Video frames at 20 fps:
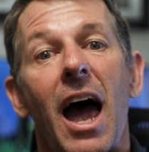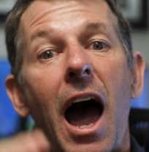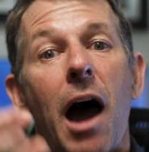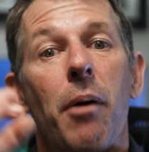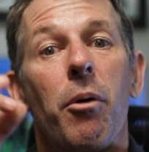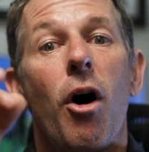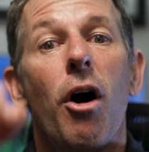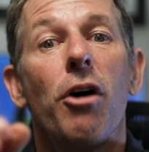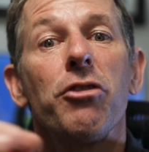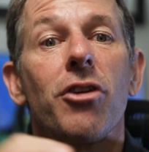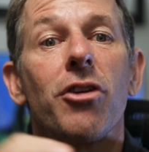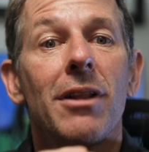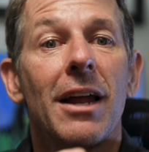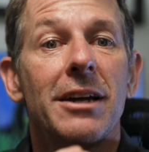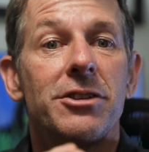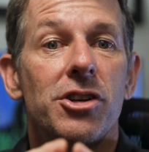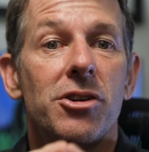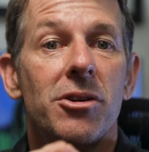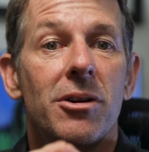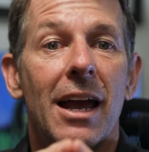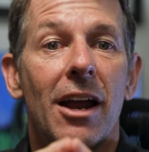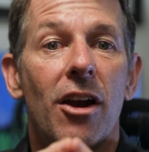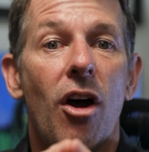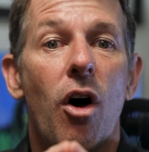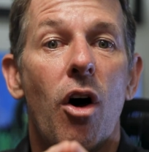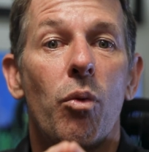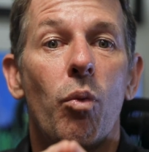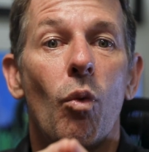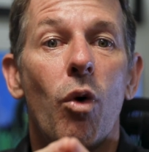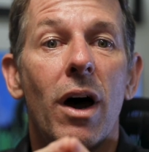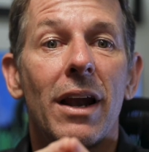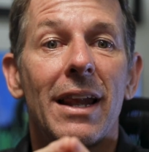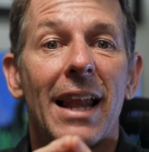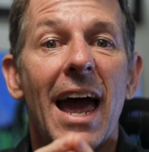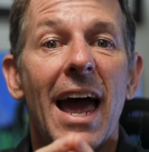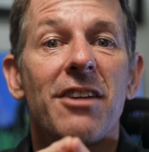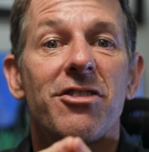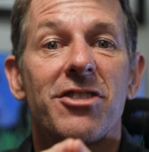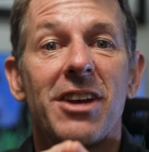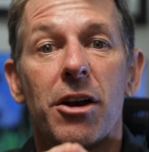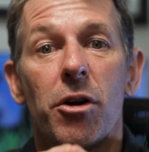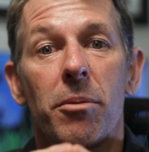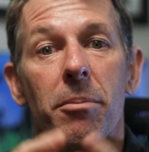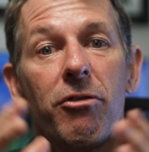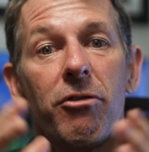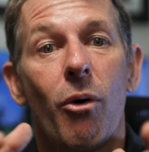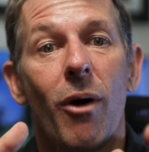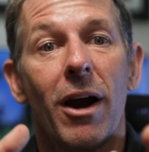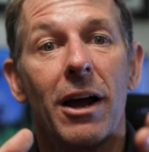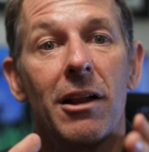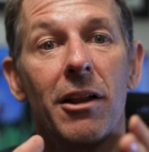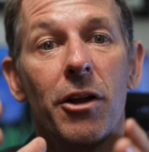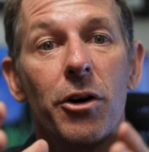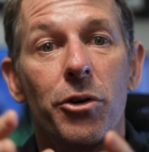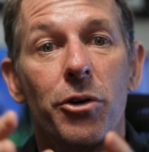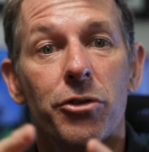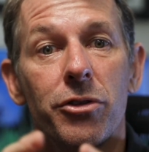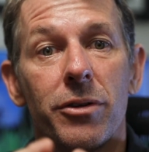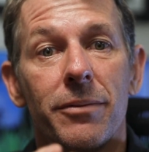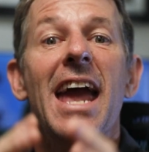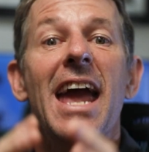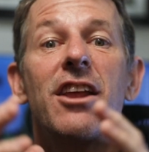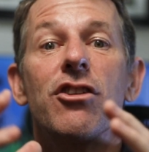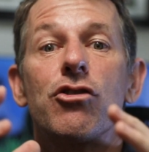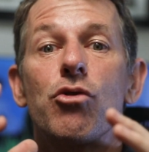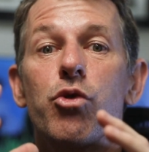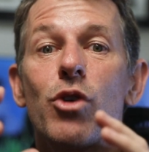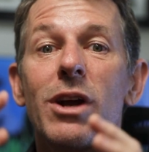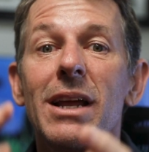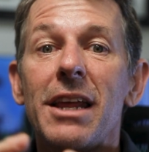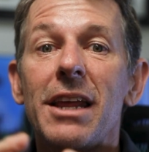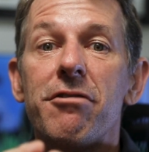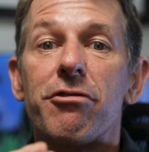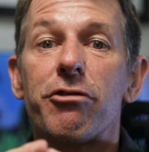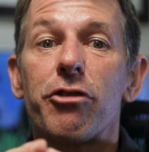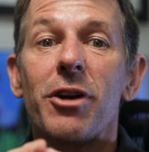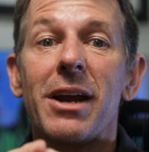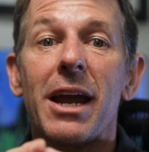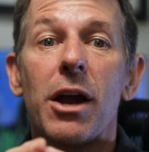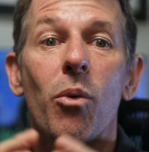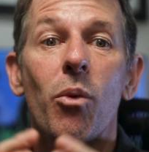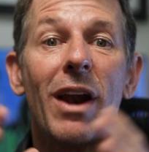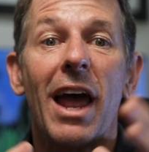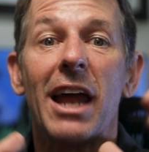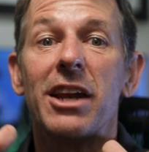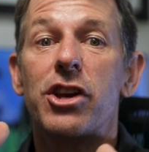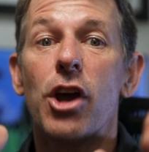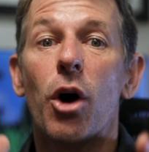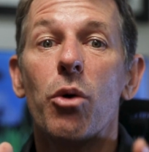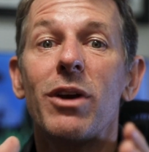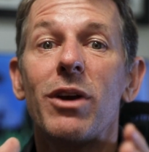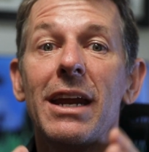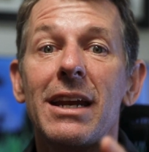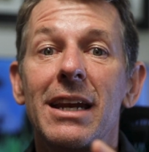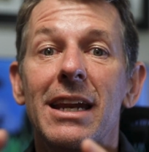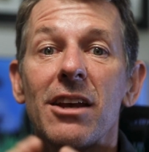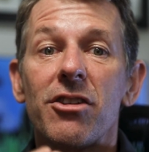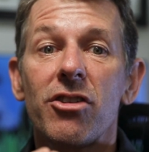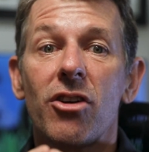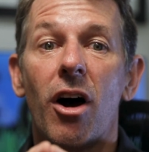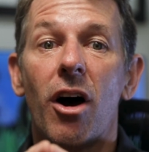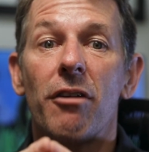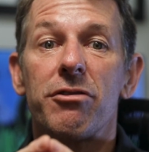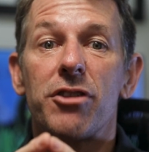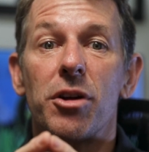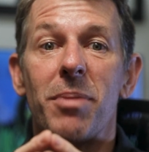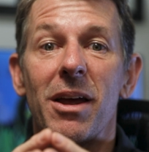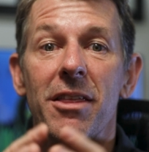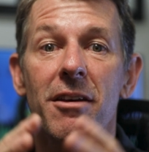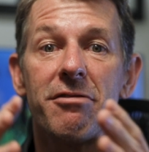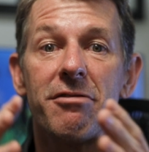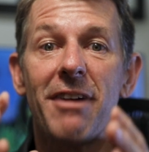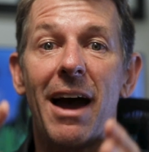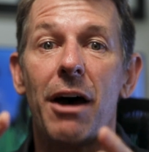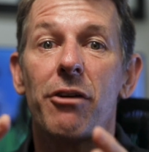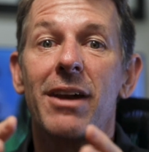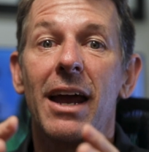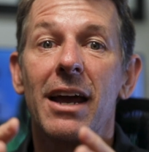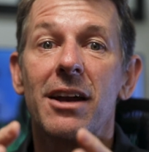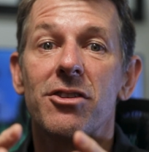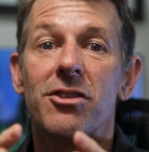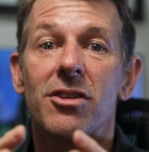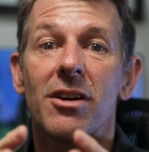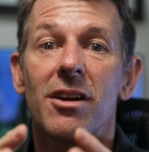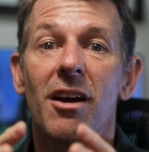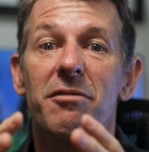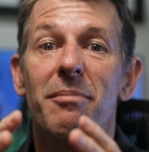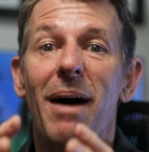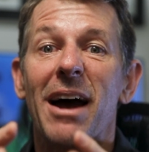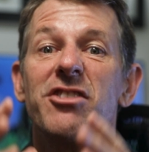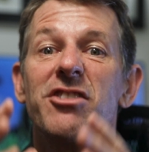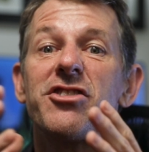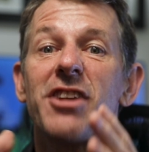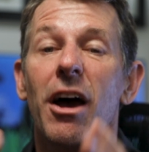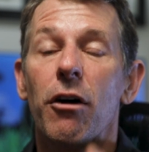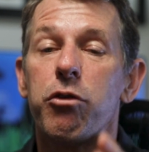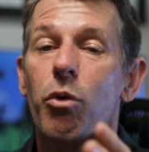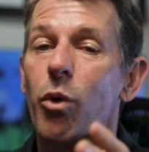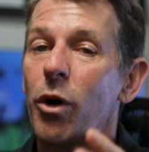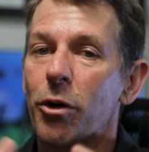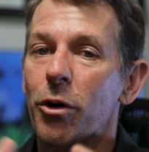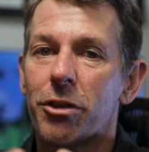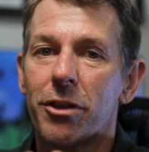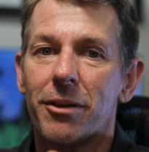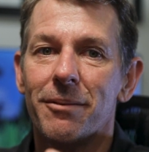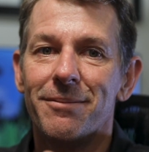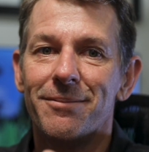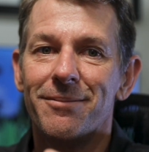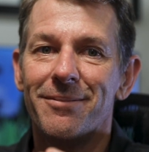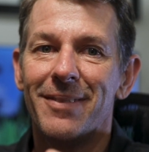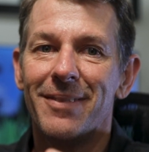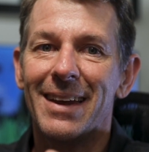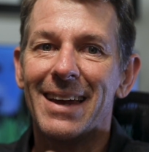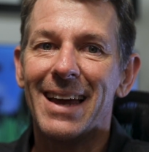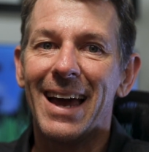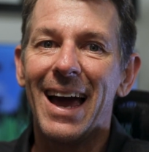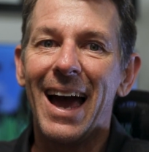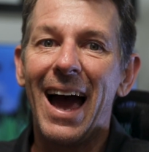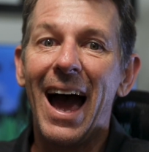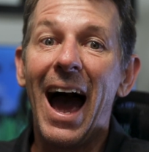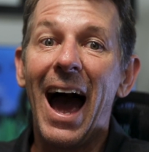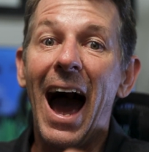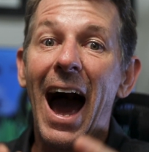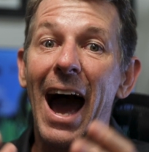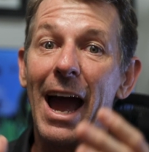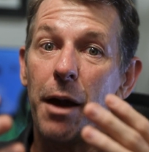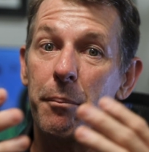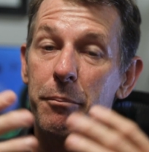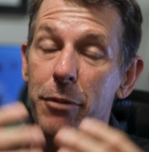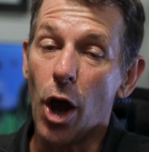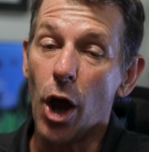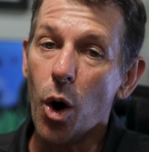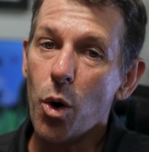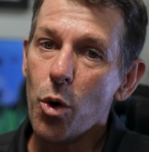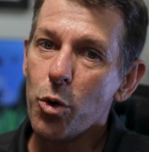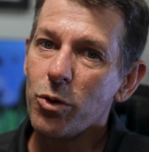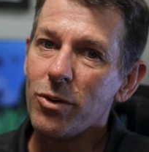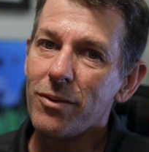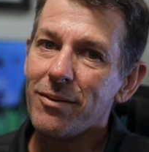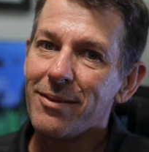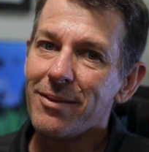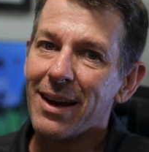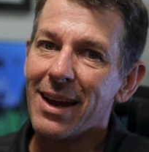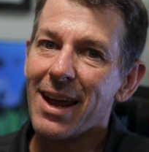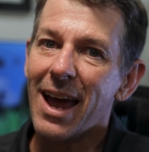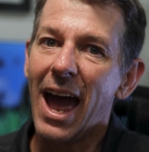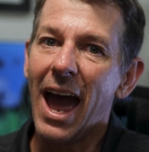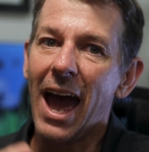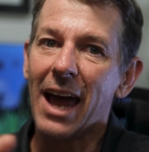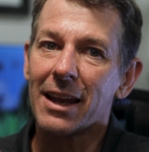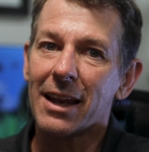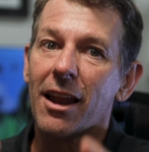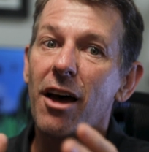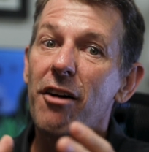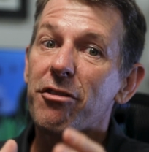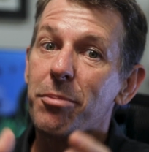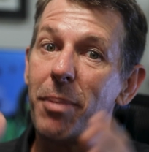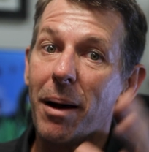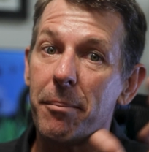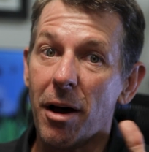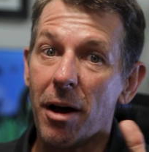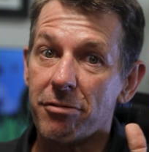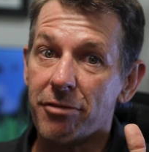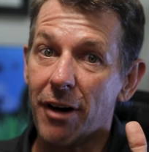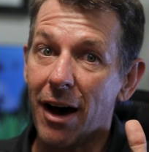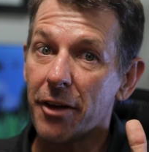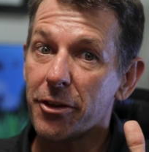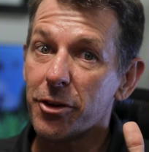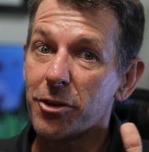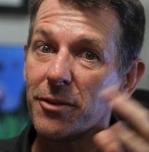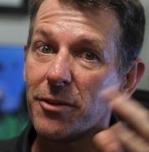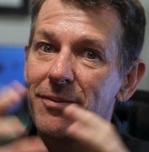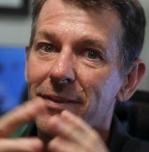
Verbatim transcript: I will also let you in on one last secret before I close. It is really freeing when I don't need disc golf to be the foundation of my self worth. I am known and loved by my father